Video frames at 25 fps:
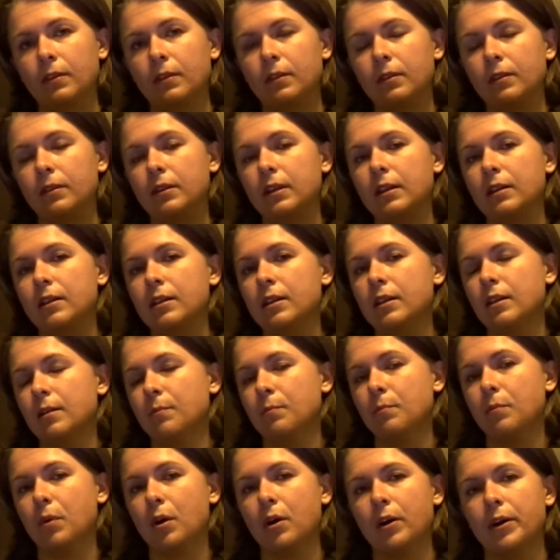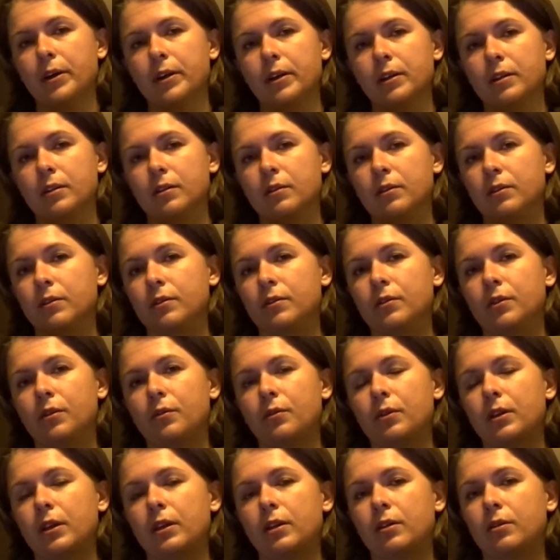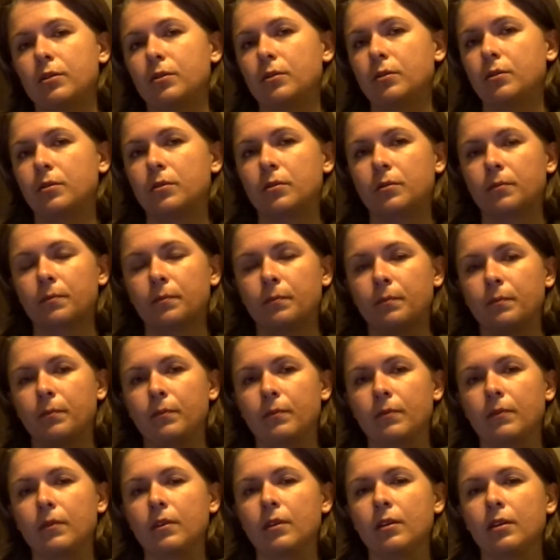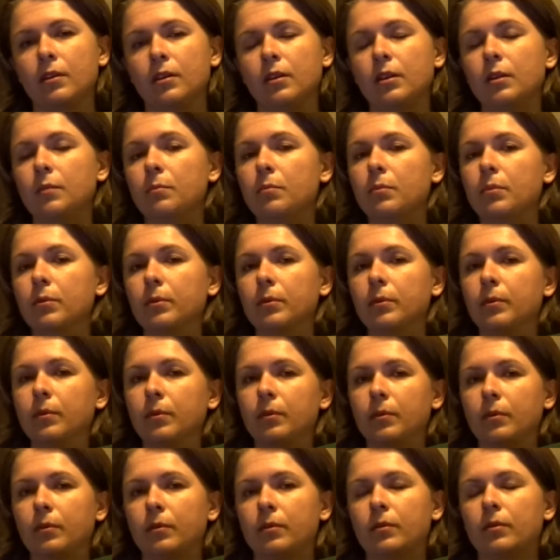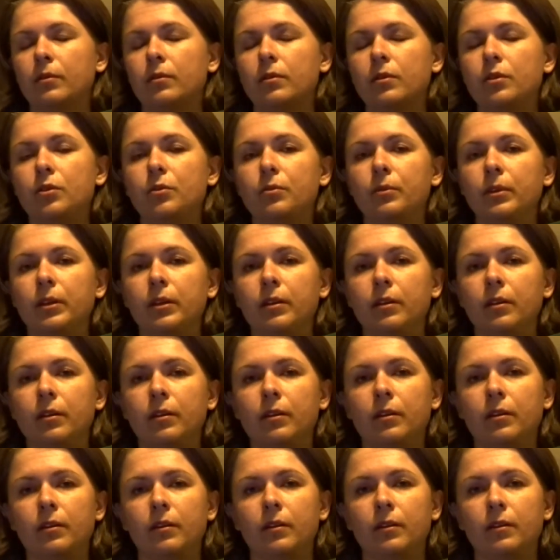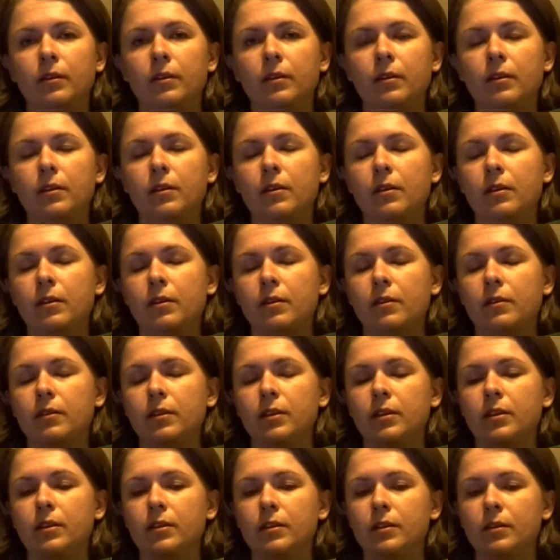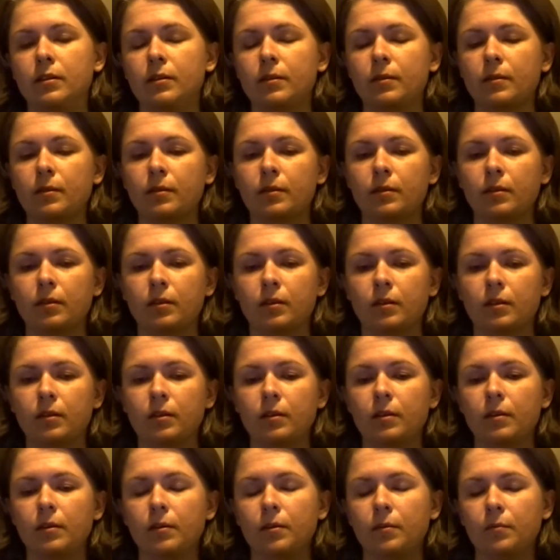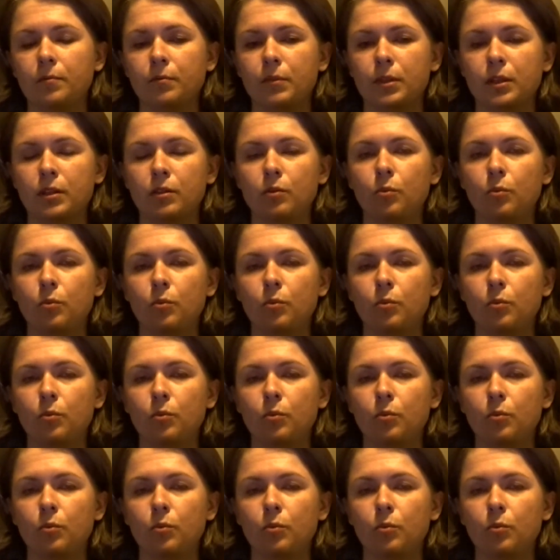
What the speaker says: They didn't buy it so they could keep doing the things Mr.